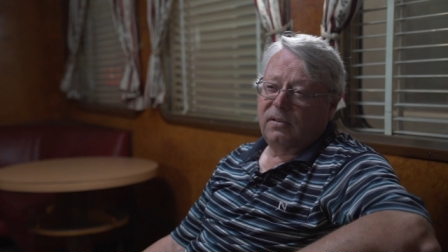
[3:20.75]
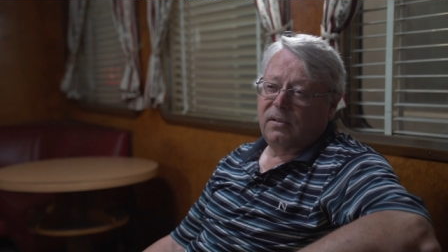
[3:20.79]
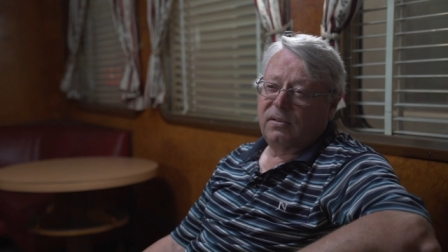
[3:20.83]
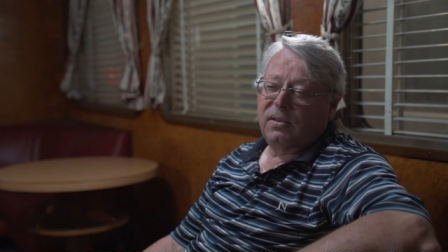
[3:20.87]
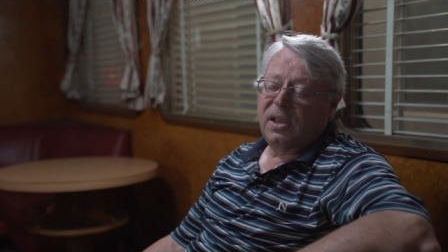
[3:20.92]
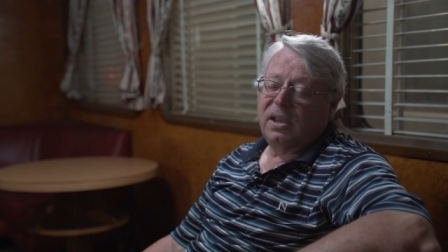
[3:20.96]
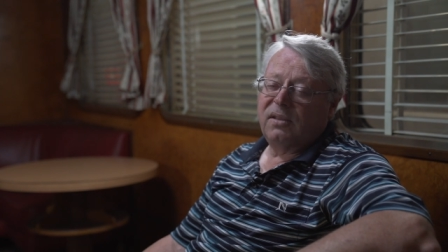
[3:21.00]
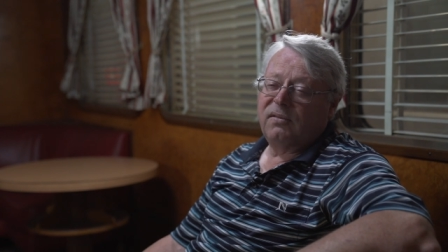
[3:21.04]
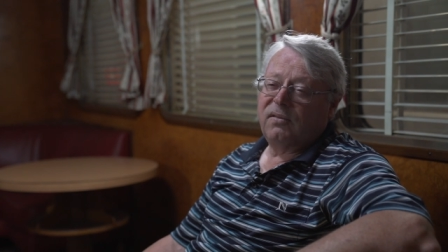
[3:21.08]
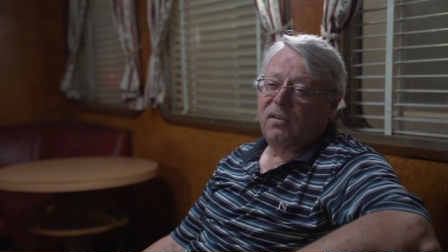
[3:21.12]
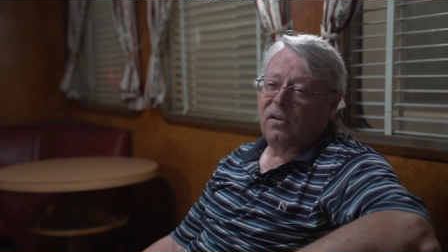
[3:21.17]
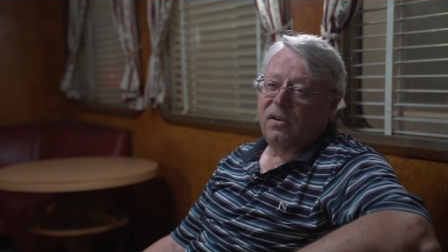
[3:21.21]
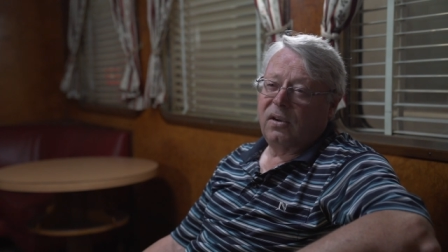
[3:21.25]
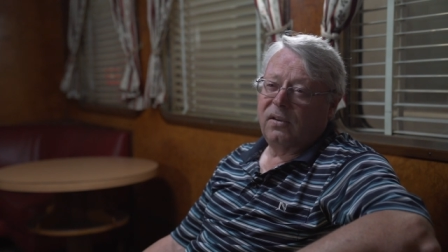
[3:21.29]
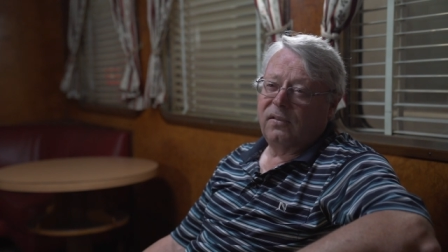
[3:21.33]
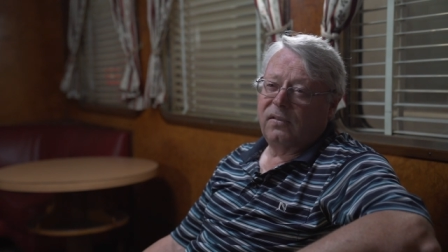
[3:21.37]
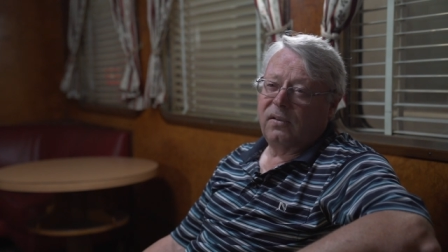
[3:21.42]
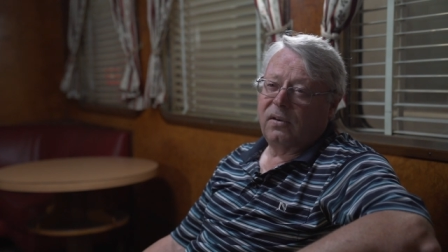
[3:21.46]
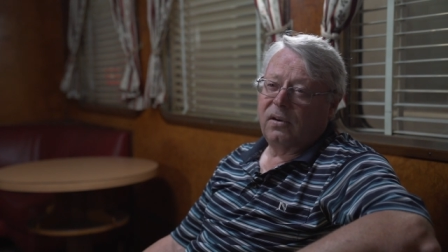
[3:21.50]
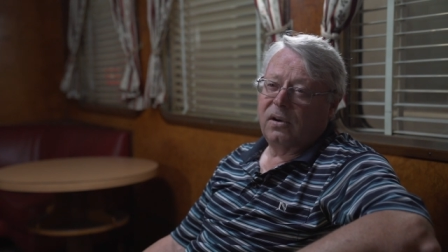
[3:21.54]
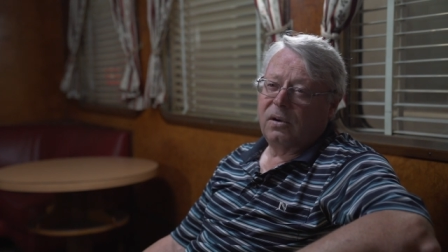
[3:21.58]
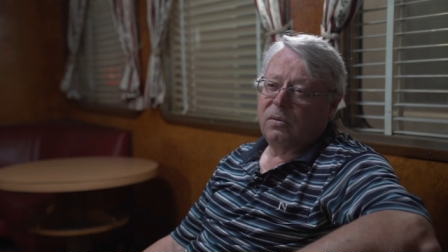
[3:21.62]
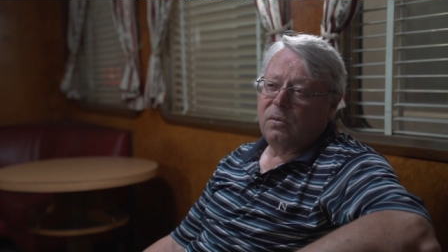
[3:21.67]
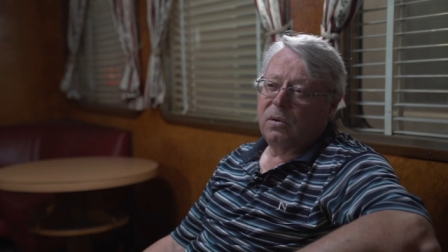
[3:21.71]
I think, very,
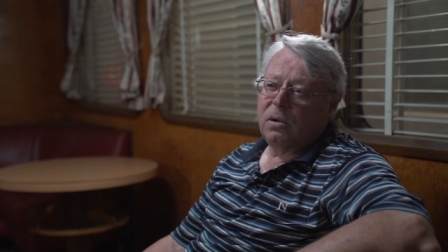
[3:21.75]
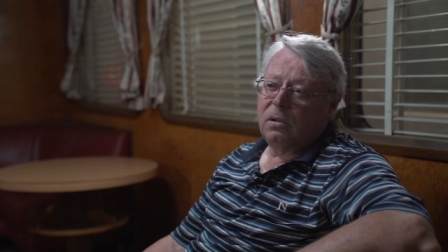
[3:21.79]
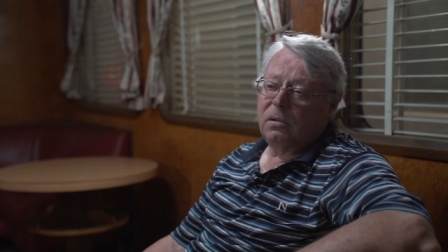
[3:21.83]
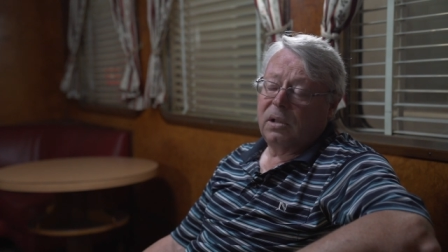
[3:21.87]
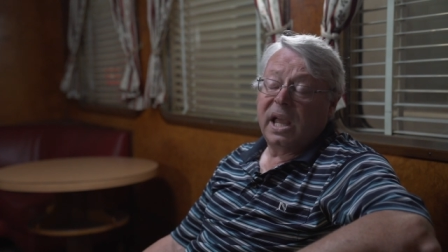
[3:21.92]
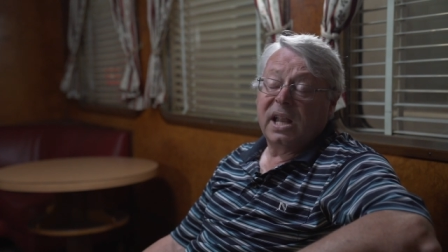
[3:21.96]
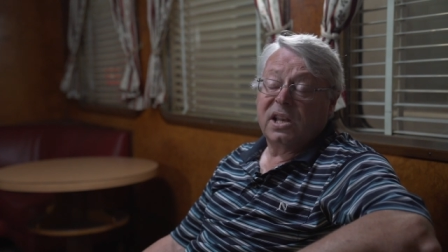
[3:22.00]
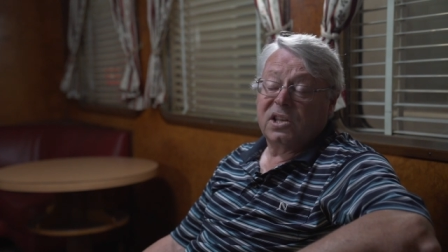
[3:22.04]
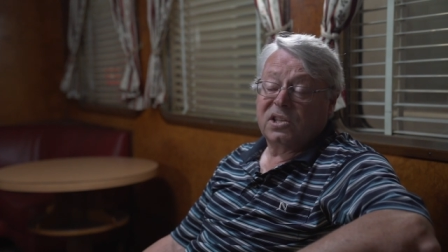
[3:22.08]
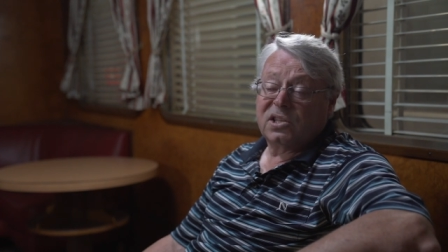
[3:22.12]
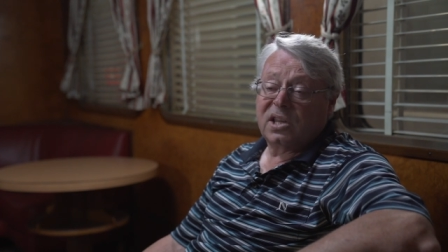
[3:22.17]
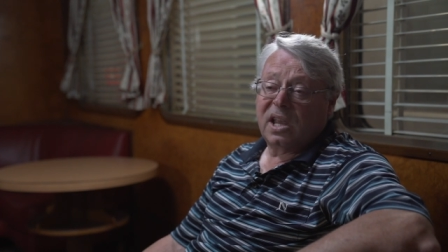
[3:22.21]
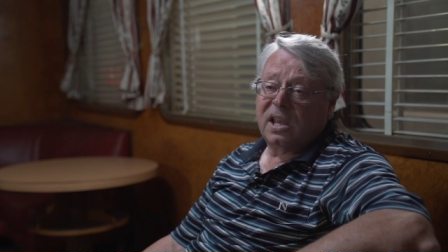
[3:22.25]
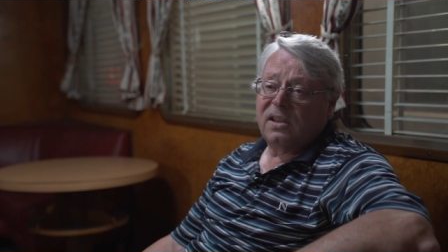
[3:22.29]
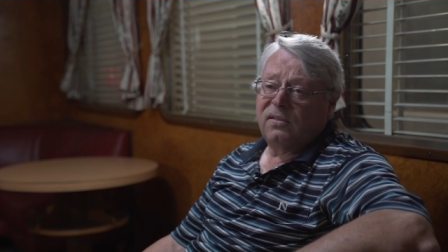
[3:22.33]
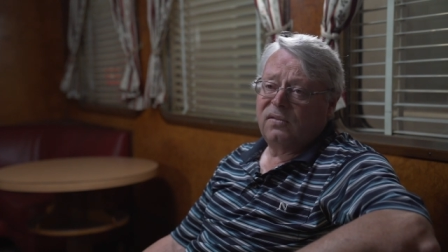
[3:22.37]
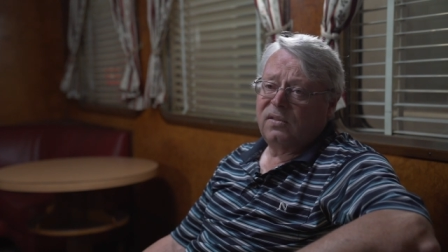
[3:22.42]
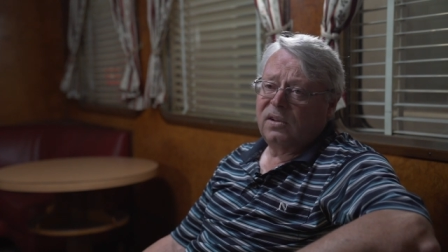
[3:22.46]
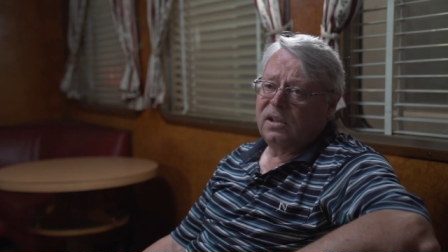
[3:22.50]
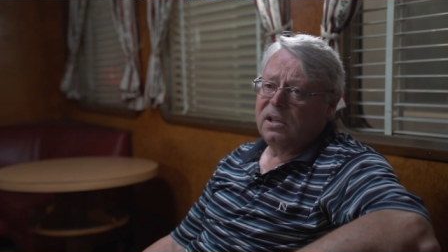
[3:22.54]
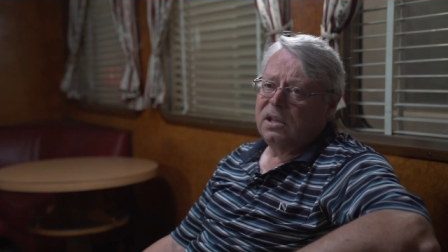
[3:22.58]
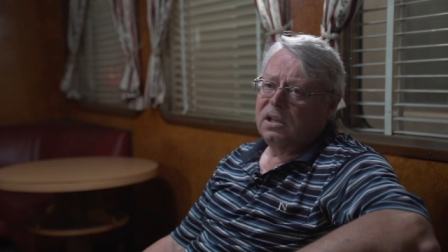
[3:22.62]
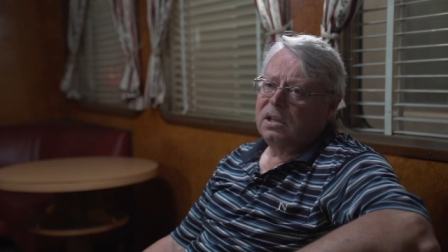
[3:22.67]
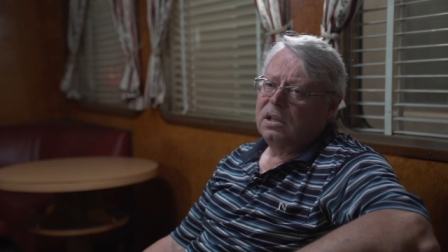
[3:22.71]
very well and
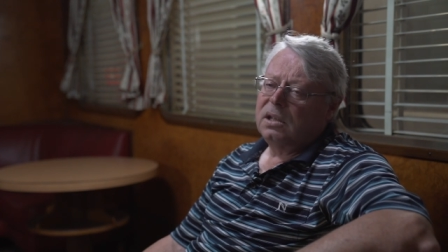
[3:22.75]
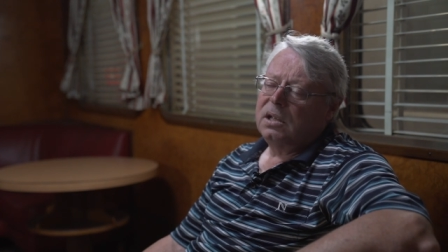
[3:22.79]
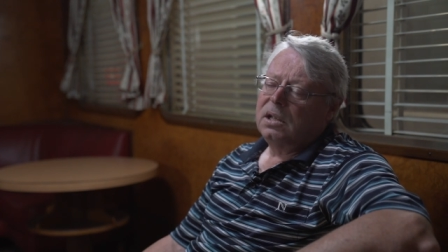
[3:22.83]
safely.